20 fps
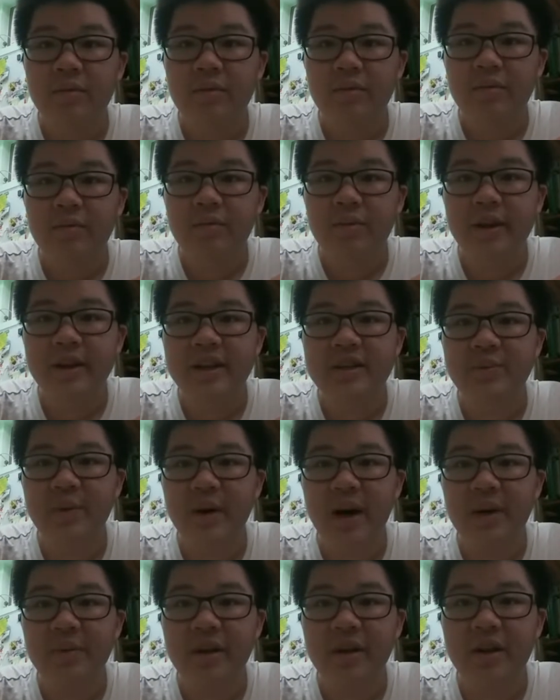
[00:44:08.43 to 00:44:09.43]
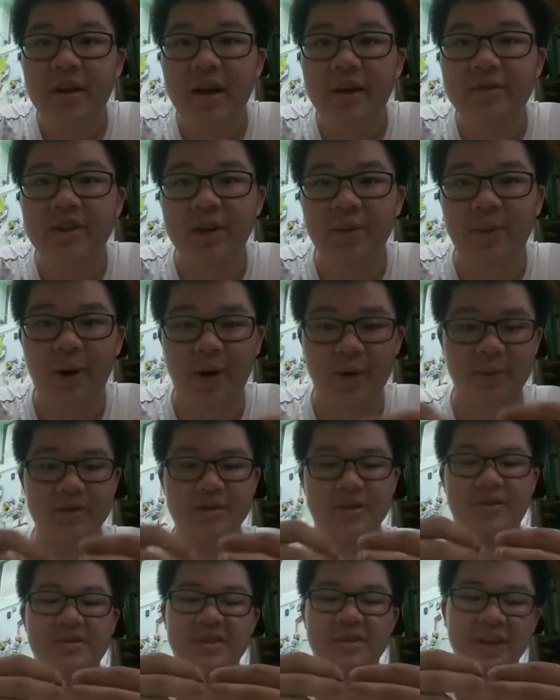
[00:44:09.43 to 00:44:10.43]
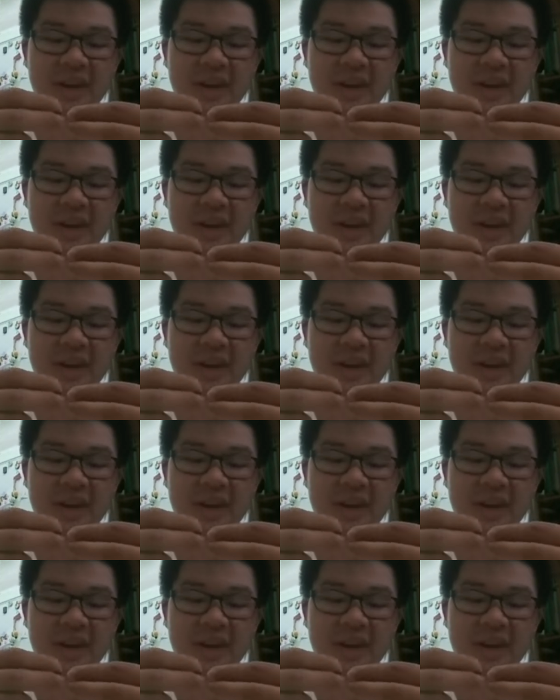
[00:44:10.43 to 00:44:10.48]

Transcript: Please buy me the MG Barbatos.